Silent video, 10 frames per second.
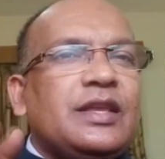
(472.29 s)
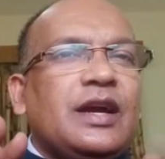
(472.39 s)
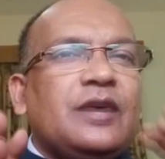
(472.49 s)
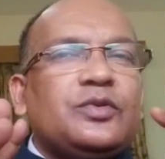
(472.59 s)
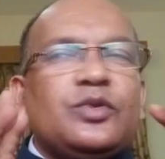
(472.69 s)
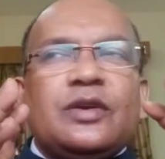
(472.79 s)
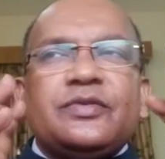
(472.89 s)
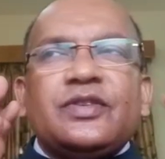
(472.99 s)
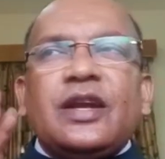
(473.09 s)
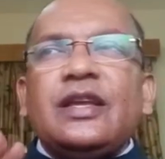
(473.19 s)
they have to have
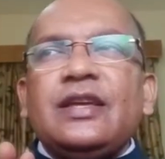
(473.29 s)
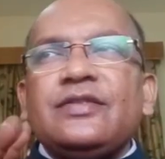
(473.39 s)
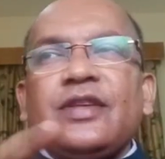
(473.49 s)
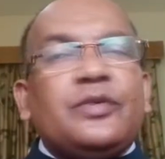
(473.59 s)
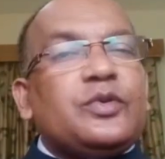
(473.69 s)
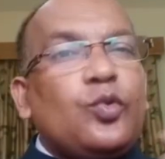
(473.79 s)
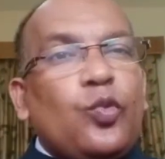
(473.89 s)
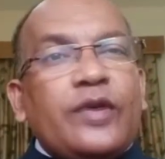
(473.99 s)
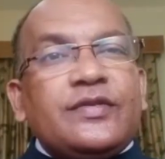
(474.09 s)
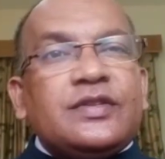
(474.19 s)
studies, they have to
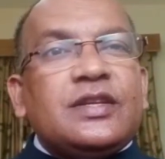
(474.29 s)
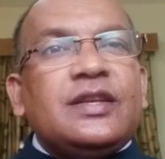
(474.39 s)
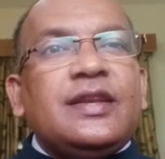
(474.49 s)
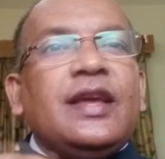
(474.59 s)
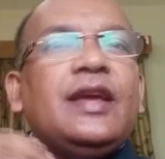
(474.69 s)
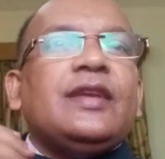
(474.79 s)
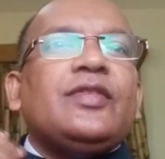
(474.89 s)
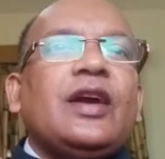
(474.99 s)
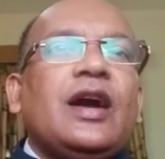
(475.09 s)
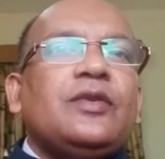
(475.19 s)
question,
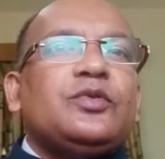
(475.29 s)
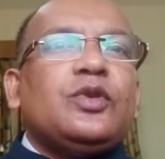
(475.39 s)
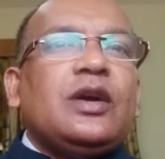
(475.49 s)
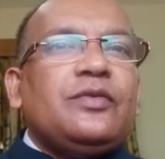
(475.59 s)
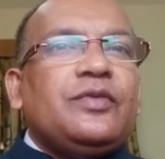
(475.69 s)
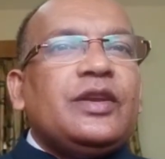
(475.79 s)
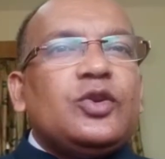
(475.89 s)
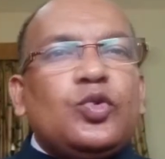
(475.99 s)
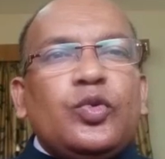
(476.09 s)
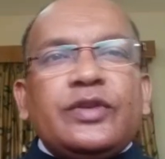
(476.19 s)
they have to have
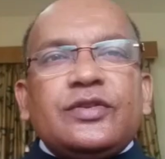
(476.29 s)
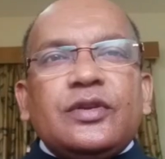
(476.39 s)
inquiries,